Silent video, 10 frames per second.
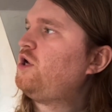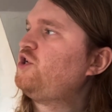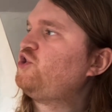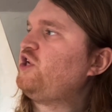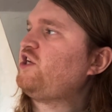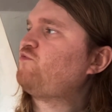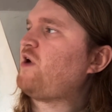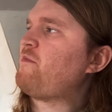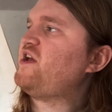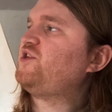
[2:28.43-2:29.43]
Six
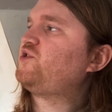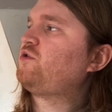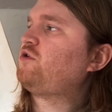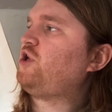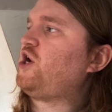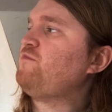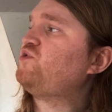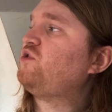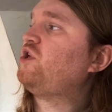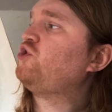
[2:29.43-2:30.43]
rabbits
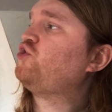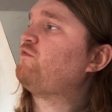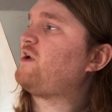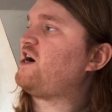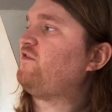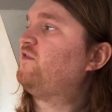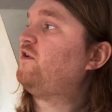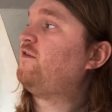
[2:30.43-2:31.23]
climbed the giraffe